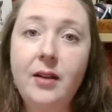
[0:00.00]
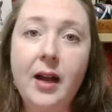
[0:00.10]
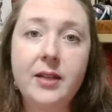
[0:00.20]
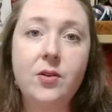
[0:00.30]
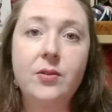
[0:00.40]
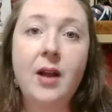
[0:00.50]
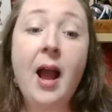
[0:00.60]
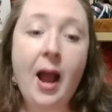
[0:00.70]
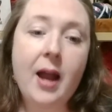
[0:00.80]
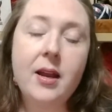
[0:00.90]

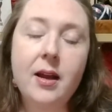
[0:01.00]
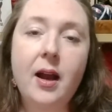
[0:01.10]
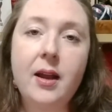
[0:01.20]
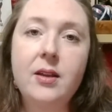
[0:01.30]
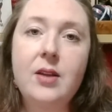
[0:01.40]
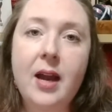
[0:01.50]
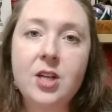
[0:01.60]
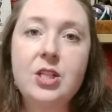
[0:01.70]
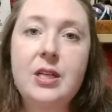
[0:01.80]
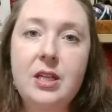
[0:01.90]
I
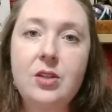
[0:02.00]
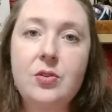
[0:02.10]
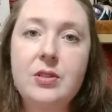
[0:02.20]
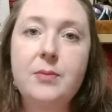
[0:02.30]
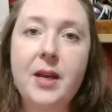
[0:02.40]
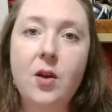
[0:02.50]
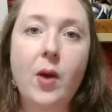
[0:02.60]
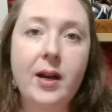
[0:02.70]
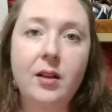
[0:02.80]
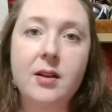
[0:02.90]
actually used to make
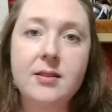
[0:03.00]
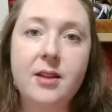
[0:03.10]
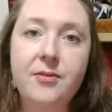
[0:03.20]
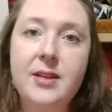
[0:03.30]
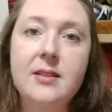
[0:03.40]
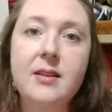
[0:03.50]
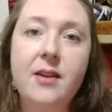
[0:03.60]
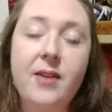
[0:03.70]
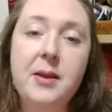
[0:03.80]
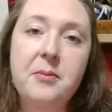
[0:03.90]
quite a lot of stuffies. I
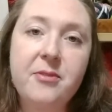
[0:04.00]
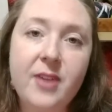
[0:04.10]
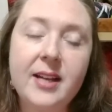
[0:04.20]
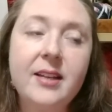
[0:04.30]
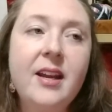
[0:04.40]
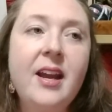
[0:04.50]
find them fun.